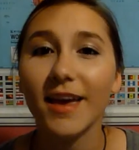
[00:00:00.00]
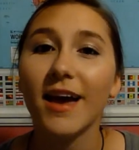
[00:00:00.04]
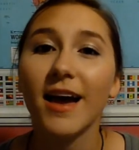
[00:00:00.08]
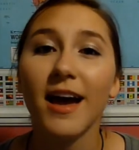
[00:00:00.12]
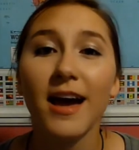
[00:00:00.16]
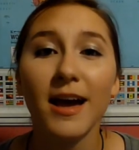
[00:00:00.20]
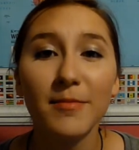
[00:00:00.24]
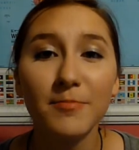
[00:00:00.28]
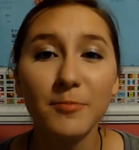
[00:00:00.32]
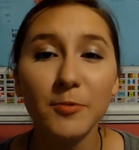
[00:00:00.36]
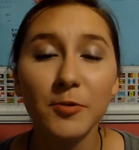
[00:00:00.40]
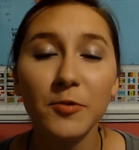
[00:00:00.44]

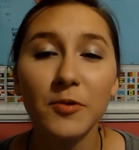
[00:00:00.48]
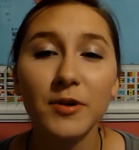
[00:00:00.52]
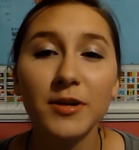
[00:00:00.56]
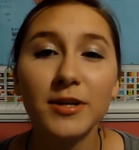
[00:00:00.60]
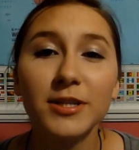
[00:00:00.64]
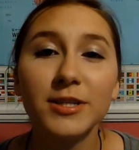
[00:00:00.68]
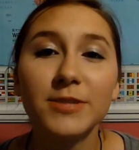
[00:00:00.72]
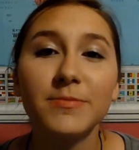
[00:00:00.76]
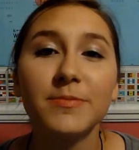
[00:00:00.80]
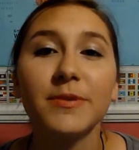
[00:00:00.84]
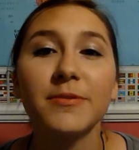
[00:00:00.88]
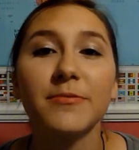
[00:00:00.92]
I'm going
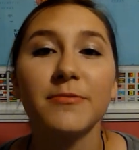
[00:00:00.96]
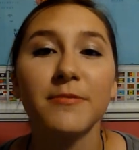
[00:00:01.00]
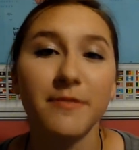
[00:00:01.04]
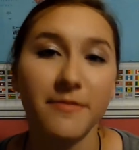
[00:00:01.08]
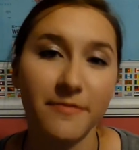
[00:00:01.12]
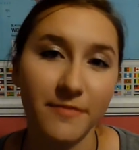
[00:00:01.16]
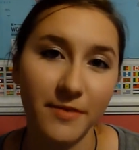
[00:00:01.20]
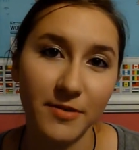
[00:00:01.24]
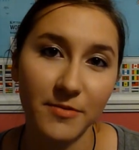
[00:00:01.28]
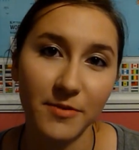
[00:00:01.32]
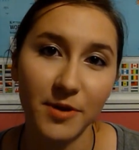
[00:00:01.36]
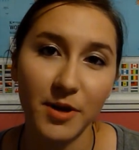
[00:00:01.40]
to be
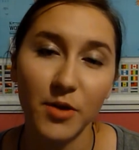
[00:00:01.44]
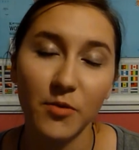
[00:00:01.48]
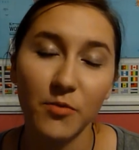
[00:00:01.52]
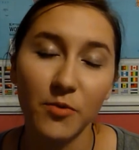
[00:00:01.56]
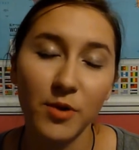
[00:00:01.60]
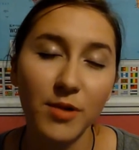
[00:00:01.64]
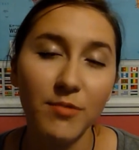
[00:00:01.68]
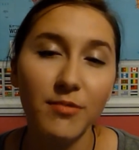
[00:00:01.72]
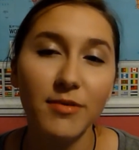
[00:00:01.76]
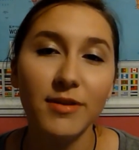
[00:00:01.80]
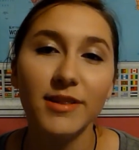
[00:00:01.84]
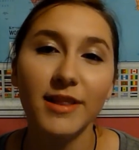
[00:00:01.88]
reviewing
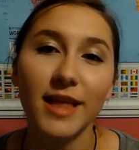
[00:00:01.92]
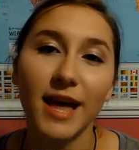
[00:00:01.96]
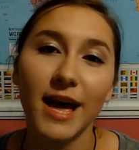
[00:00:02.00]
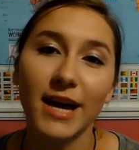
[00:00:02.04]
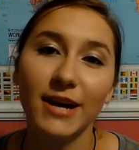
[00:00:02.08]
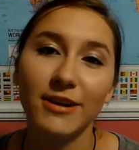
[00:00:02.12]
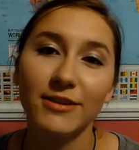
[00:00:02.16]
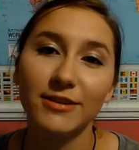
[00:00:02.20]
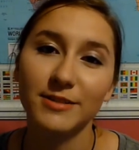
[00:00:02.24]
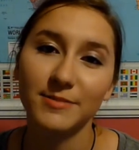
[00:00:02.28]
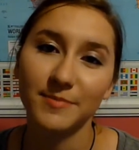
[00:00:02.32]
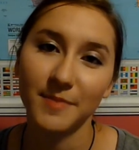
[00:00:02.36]
We Were
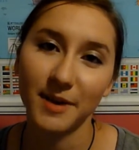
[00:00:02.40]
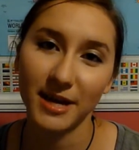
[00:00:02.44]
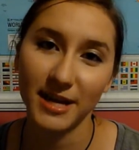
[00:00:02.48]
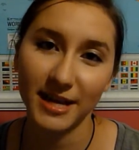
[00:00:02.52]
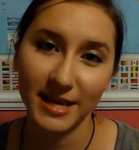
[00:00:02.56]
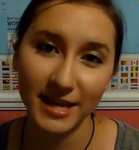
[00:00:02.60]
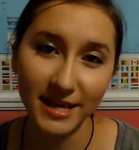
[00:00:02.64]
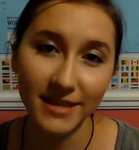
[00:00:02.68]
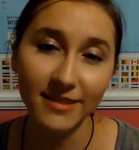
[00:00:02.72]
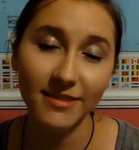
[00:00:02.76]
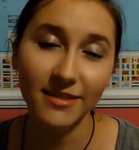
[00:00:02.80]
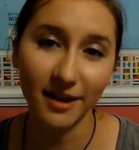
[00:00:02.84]
Liars by
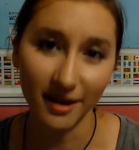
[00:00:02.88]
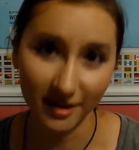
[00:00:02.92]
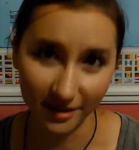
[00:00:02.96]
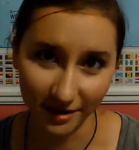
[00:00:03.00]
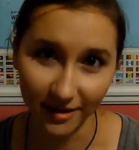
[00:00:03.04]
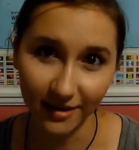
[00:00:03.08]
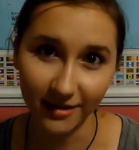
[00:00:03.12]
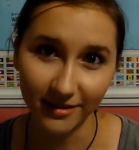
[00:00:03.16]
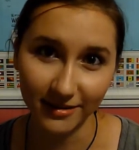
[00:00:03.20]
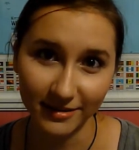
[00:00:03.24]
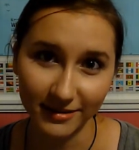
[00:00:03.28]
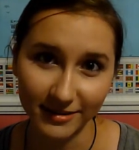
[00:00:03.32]
E.
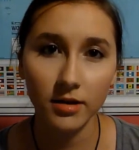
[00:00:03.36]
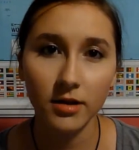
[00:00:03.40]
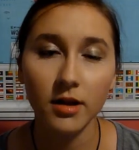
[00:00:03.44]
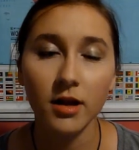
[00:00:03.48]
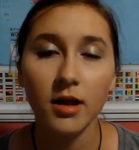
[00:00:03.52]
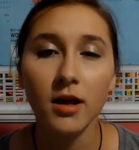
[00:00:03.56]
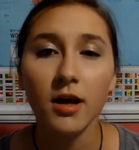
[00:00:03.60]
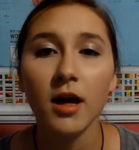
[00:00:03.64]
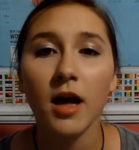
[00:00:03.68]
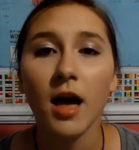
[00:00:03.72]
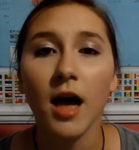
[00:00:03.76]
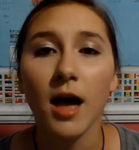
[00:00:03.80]
Lockhart.
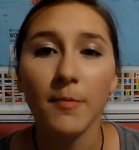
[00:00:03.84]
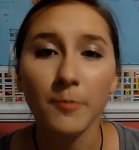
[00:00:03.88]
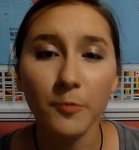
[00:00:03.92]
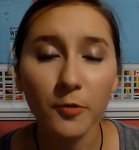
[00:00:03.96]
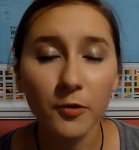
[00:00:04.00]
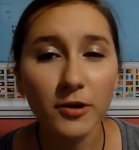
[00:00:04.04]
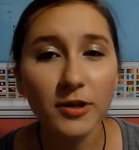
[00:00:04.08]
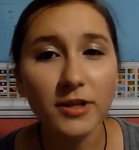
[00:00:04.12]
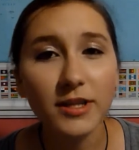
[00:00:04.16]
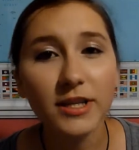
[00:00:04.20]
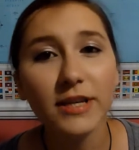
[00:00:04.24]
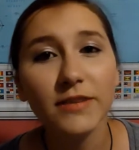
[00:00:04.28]
I'm
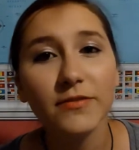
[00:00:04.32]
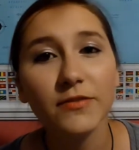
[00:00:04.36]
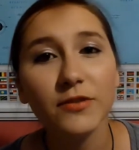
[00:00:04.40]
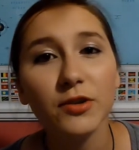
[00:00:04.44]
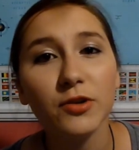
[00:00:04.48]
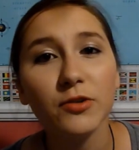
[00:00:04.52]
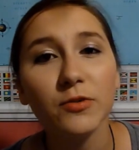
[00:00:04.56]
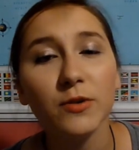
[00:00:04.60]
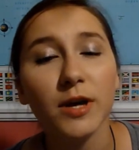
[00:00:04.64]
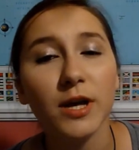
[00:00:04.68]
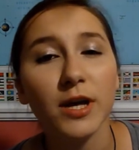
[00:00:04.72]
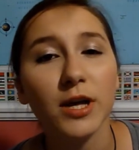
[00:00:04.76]
going to give
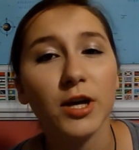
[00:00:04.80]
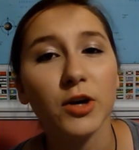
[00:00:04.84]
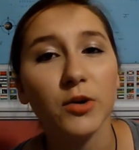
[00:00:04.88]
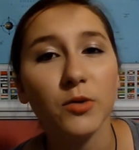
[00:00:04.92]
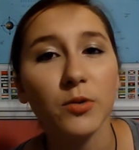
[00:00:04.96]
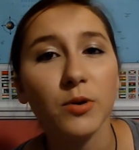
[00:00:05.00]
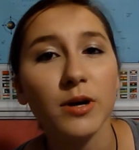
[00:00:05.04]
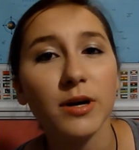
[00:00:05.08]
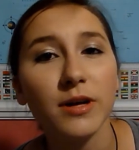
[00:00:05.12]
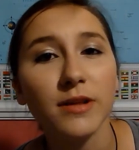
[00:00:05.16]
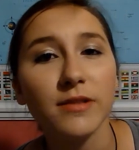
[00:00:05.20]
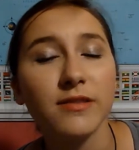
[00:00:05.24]
you a
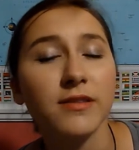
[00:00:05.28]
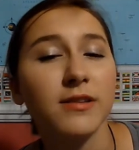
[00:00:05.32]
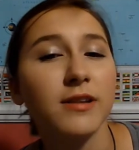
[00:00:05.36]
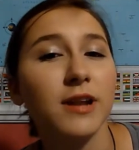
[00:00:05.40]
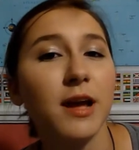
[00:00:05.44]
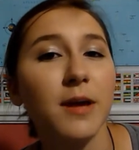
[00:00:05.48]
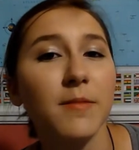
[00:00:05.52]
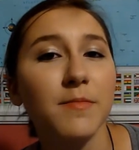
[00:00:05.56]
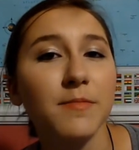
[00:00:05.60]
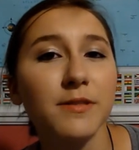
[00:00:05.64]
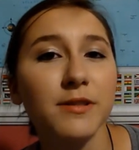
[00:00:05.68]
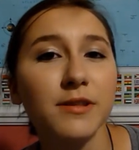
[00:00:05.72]
quick
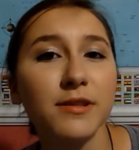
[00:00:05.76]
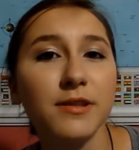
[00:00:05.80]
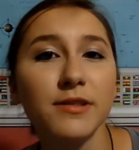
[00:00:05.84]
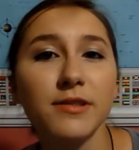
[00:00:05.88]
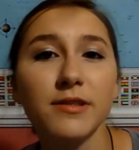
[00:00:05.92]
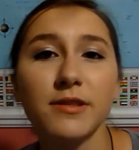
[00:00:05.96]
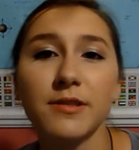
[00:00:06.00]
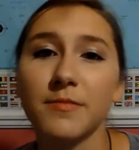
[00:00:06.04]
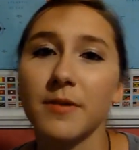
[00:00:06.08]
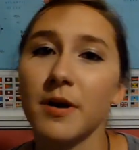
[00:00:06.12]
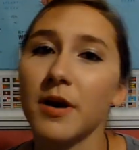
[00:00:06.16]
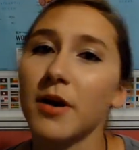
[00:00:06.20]
synopsis
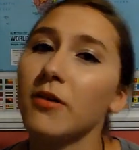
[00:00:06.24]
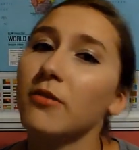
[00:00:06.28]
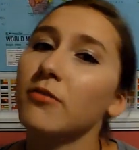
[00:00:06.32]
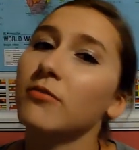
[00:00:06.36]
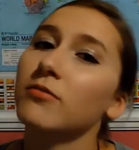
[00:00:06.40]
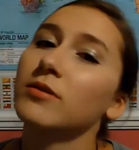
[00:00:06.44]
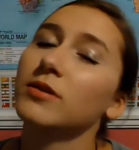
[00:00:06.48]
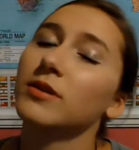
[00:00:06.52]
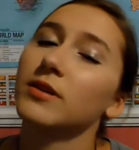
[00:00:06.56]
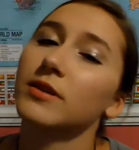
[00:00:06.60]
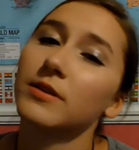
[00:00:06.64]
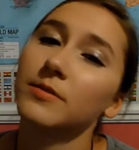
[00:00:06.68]

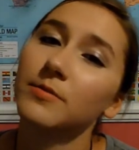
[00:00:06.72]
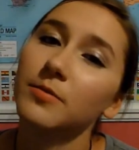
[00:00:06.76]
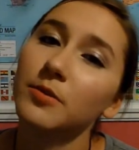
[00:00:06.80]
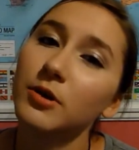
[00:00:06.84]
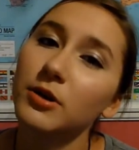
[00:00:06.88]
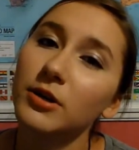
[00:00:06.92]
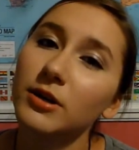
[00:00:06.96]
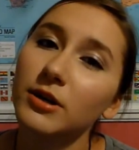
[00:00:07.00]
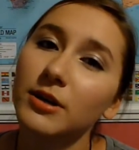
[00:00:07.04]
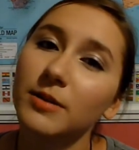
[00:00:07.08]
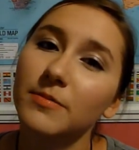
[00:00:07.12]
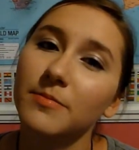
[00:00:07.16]
about the
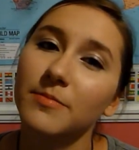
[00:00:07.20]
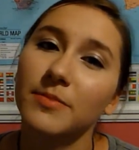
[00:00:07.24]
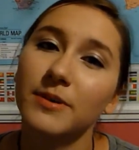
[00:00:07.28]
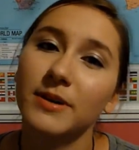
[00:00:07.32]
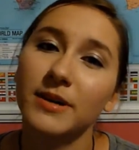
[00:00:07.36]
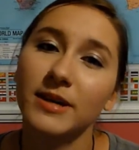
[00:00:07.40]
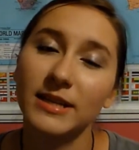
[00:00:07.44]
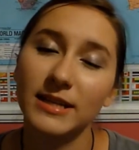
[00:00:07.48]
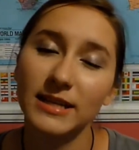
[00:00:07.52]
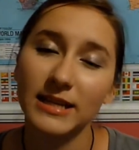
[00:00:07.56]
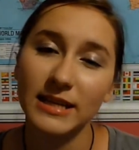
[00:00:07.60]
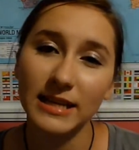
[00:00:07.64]
book,
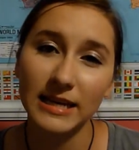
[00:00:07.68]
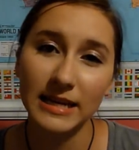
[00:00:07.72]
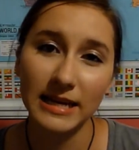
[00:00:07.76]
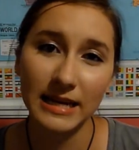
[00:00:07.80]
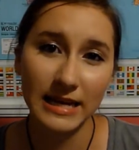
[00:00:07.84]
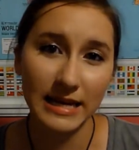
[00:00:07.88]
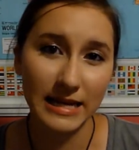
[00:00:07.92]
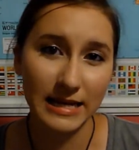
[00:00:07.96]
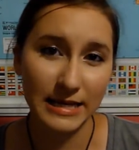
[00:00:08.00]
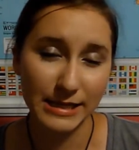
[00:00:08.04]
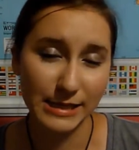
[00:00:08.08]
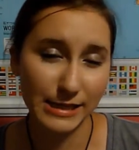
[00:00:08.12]
but
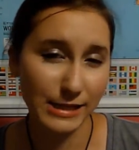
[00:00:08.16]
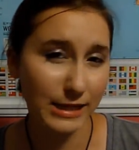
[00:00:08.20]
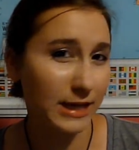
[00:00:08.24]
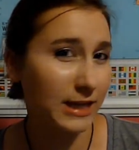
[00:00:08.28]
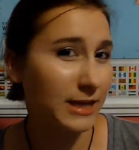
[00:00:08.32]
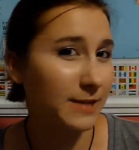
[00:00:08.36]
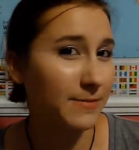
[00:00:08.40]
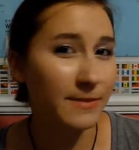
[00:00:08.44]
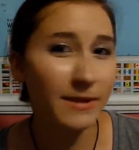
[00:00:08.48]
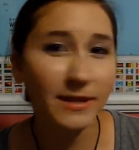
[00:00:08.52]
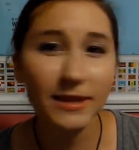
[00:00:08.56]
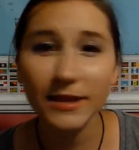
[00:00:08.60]
it's going
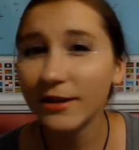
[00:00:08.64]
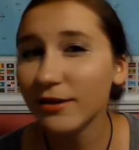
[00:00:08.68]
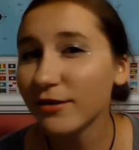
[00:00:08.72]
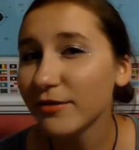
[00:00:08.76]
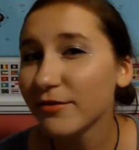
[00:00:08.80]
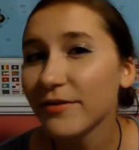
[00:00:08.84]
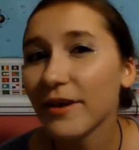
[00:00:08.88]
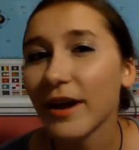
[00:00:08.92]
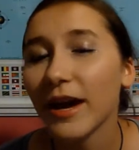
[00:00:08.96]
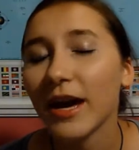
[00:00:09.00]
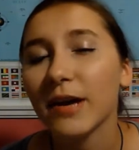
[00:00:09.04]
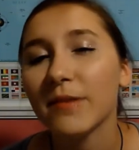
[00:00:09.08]
to be a little
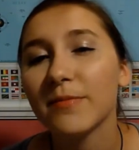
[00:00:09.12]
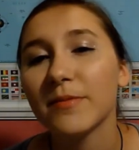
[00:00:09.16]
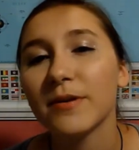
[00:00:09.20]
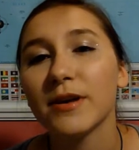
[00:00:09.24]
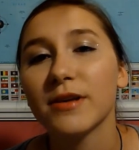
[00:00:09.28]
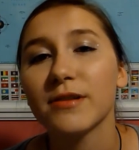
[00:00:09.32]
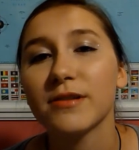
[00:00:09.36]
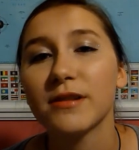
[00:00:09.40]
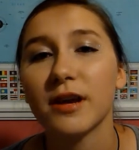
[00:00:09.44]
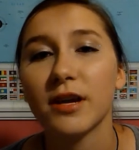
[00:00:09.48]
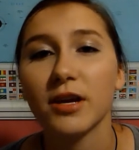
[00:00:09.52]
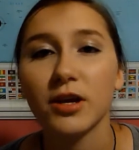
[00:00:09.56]
vague
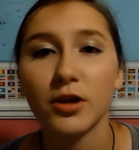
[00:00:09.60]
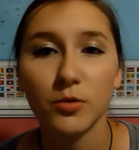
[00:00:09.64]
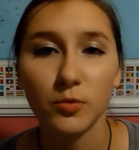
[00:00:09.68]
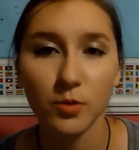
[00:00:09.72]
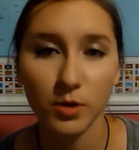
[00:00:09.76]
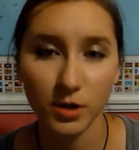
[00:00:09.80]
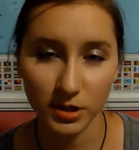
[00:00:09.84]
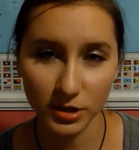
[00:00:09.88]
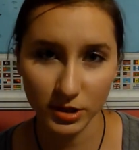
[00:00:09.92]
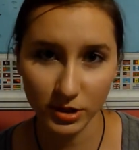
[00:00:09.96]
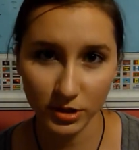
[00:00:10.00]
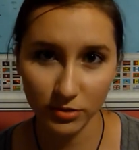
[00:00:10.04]
because I don't
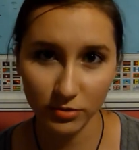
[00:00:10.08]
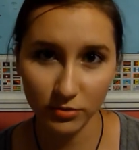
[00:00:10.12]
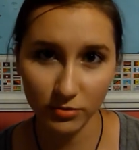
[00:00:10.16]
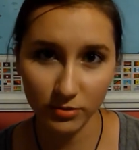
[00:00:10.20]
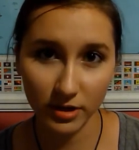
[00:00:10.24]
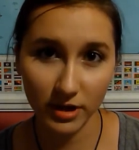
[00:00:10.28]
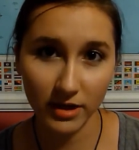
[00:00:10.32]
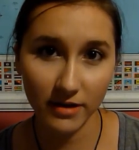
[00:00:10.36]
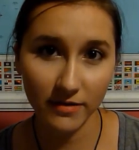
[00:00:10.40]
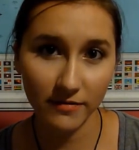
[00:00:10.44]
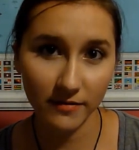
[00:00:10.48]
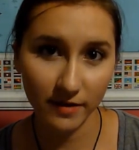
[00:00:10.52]
want to
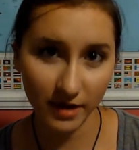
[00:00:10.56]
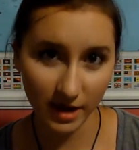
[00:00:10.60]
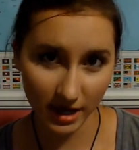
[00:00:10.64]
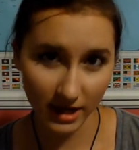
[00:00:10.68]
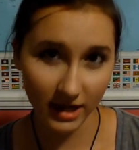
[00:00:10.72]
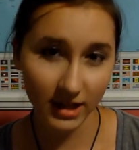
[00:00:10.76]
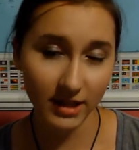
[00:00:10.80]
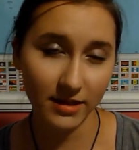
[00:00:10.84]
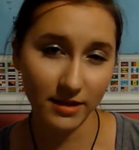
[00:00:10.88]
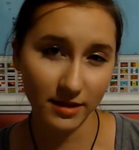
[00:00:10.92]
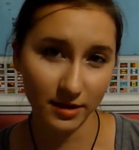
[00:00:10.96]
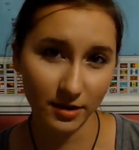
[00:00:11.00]
give
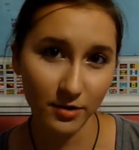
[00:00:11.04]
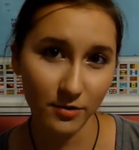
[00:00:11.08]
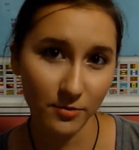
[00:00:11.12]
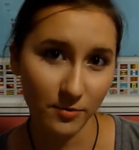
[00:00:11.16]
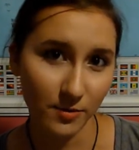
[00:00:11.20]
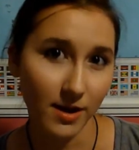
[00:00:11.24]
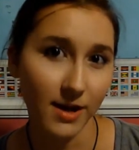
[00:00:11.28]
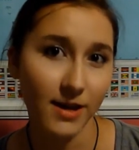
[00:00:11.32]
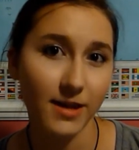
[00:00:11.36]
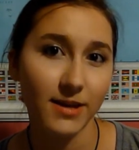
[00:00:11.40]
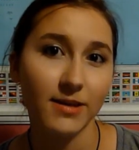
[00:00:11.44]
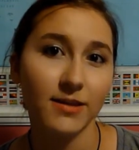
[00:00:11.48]
anything
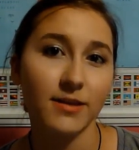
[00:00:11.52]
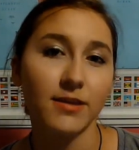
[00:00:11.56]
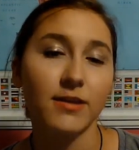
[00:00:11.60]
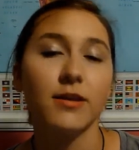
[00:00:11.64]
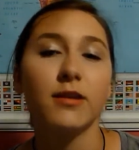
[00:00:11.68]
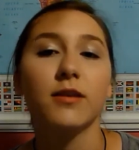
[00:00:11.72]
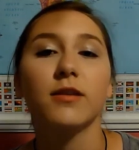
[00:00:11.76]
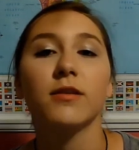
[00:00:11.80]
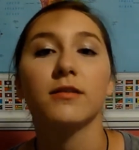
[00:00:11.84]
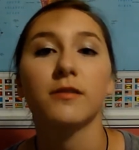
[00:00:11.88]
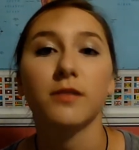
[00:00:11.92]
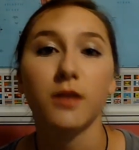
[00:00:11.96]
away.
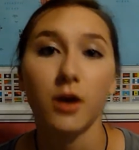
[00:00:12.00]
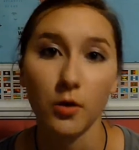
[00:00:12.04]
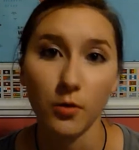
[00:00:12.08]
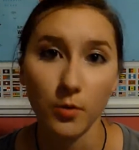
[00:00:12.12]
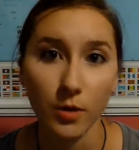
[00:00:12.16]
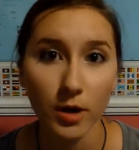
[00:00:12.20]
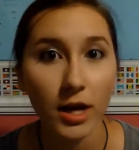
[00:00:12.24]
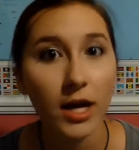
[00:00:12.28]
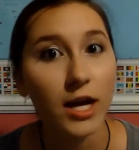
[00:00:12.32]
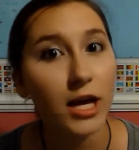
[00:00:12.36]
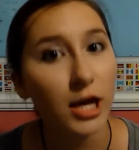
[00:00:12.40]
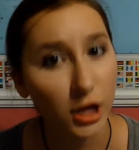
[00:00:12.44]
So,
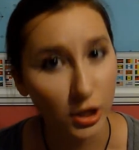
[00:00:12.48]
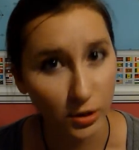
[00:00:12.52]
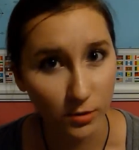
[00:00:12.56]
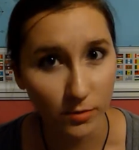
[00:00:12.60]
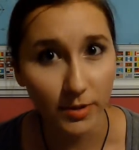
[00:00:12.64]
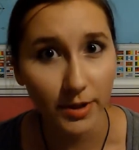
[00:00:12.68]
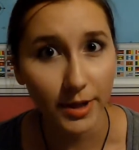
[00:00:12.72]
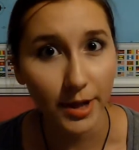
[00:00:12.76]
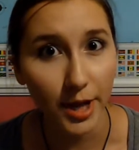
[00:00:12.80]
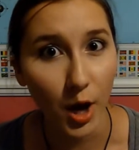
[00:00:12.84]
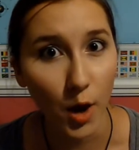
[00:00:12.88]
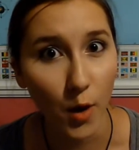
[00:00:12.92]
here
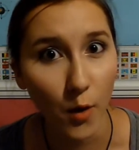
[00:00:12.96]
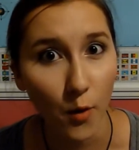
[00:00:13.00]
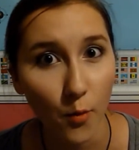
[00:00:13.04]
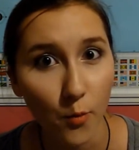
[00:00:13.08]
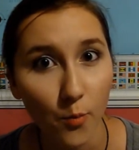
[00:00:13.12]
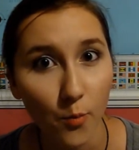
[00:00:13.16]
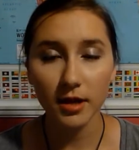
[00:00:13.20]
we go.